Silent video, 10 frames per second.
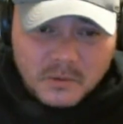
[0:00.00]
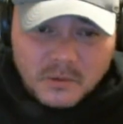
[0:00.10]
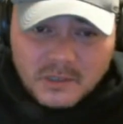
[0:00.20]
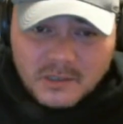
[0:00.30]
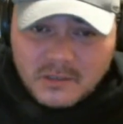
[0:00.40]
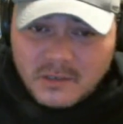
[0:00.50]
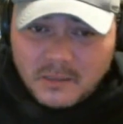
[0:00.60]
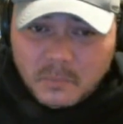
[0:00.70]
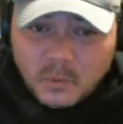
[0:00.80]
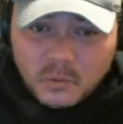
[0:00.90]
just trying to
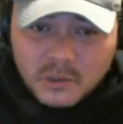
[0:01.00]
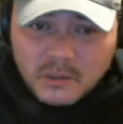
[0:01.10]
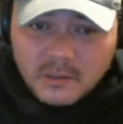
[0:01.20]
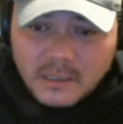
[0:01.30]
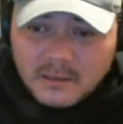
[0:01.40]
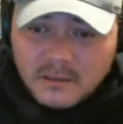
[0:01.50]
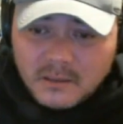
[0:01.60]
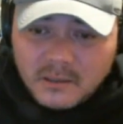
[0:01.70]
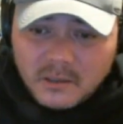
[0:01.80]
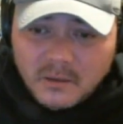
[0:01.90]
bullshit you out,
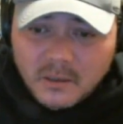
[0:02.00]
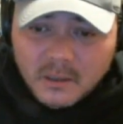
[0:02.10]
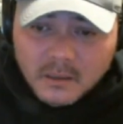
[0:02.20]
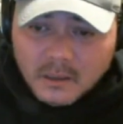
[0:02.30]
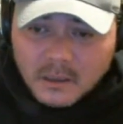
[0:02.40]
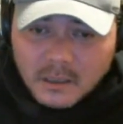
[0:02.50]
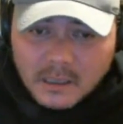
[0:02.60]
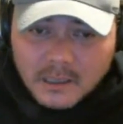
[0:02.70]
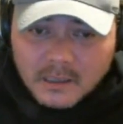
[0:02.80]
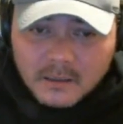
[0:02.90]
and